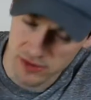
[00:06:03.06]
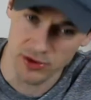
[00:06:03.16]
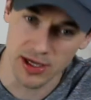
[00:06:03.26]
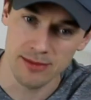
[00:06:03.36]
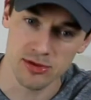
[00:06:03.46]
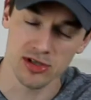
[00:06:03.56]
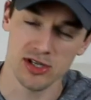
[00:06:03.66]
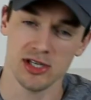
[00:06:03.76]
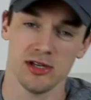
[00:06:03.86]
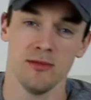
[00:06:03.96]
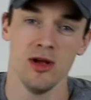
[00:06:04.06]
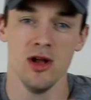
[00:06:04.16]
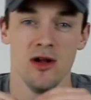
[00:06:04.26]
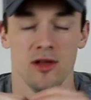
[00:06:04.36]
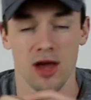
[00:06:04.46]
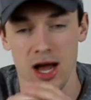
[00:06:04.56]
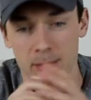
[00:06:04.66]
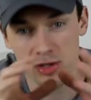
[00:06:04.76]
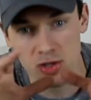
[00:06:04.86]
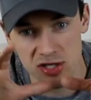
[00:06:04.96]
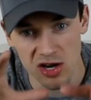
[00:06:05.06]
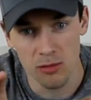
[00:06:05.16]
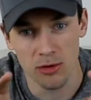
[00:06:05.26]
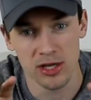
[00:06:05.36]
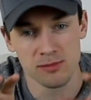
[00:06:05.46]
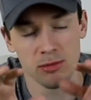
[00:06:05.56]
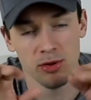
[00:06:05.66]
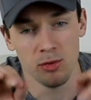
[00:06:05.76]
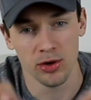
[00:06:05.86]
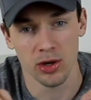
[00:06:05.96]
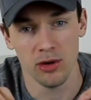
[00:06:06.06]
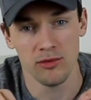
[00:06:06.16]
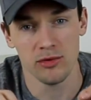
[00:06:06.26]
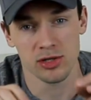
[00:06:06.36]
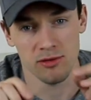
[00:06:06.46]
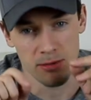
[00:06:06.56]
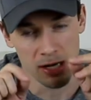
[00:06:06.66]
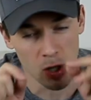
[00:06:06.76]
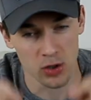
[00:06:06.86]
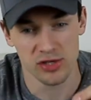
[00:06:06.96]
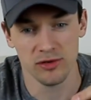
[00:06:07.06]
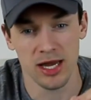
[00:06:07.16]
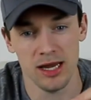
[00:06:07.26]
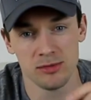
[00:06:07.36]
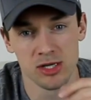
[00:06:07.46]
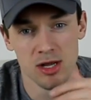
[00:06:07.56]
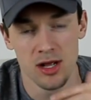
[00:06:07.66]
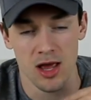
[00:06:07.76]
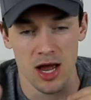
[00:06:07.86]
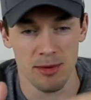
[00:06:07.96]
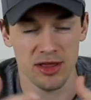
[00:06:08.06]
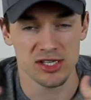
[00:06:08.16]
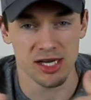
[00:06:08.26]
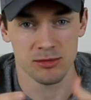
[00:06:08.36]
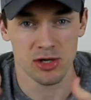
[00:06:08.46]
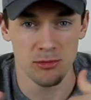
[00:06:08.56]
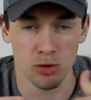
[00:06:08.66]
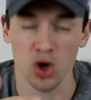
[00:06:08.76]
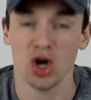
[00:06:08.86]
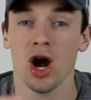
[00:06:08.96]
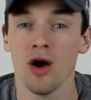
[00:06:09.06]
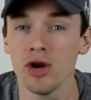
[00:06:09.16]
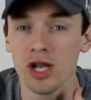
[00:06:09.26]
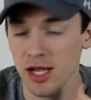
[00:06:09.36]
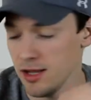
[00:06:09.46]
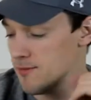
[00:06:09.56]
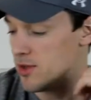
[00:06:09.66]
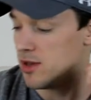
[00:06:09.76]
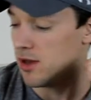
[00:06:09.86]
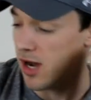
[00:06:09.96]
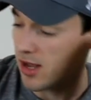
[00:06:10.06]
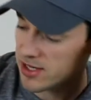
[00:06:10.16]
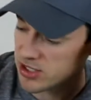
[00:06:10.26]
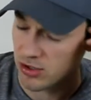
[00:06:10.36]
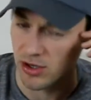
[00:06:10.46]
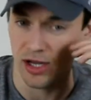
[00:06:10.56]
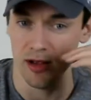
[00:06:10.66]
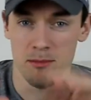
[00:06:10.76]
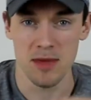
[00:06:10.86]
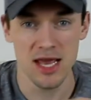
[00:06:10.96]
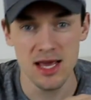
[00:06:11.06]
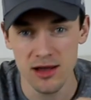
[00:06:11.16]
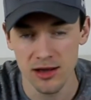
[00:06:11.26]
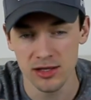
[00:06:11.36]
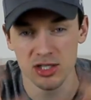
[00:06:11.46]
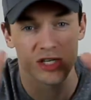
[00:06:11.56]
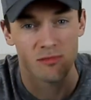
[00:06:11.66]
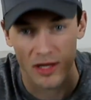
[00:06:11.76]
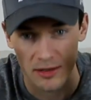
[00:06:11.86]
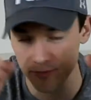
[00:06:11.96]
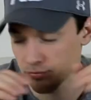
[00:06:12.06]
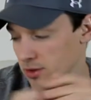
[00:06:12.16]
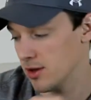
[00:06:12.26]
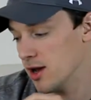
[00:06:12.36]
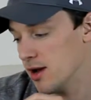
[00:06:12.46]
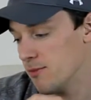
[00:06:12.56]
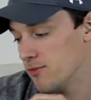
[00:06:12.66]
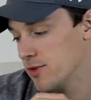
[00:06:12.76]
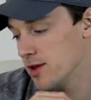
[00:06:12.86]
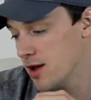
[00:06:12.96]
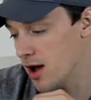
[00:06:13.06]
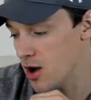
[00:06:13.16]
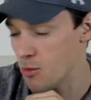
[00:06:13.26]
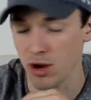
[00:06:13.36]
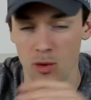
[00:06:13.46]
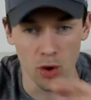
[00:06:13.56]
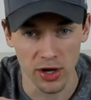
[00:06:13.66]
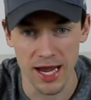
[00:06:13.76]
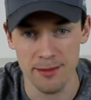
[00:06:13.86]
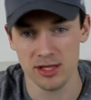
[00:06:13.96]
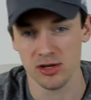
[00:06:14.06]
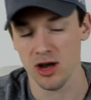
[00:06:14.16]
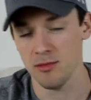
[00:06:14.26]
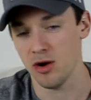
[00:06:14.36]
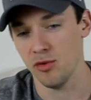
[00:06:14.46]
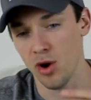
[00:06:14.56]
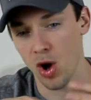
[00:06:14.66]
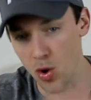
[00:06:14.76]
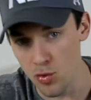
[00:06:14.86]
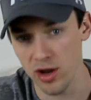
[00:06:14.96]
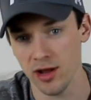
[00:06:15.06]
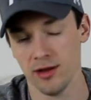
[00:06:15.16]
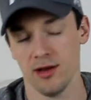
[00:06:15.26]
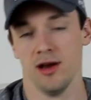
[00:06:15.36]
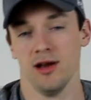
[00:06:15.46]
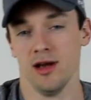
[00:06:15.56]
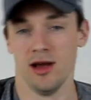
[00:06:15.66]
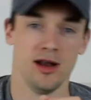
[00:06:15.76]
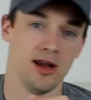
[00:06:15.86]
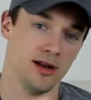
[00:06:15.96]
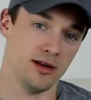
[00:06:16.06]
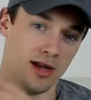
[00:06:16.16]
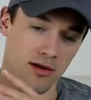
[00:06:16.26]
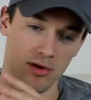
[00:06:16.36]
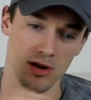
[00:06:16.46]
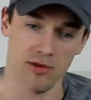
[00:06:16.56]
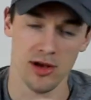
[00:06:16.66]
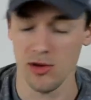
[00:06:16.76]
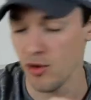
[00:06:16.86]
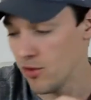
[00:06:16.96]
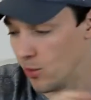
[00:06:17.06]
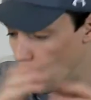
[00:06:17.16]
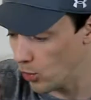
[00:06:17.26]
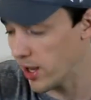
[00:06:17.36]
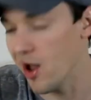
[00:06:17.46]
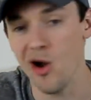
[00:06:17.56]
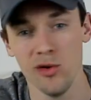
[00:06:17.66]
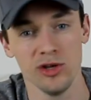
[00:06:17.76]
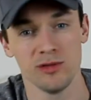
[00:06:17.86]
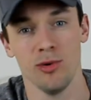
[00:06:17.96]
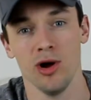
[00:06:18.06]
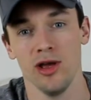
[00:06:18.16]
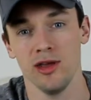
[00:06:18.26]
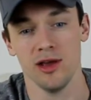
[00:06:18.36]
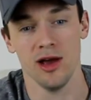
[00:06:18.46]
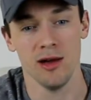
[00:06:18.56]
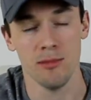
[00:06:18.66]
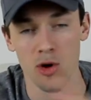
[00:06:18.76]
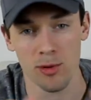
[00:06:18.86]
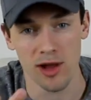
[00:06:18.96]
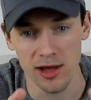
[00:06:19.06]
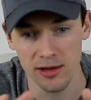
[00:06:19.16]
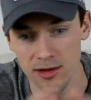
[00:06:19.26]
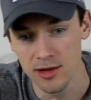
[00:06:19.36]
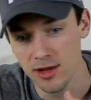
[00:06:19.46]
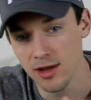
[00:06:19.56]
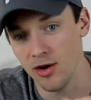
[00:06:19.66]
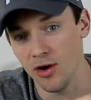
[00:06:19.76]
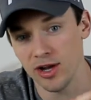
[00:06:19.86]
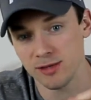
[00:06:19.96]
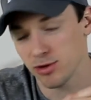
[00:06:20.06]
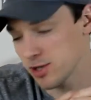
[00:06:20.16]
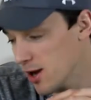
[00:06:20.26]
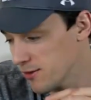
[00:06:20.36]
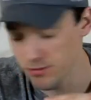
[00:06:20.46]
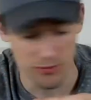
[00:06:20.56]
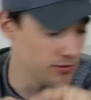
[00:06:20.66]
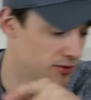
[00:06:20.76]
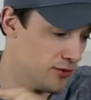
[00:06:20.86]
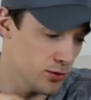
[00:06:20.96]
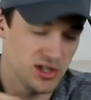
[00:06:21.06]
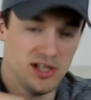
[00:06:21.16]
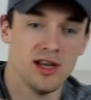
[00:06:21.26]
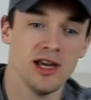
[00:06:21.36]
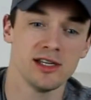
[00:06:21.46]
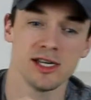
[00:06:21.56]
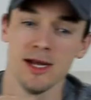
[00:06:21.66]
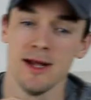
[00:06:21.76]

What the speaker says: different games in your system, a 2 terabyte is probably the one to go for. So if you play lots of games at the same time or concurrently, that's a good idea. It's just me. I'll play one game at a time, I'll own it and then get rid of it, or get owned by multiplayer on Xbox Live for 14 days.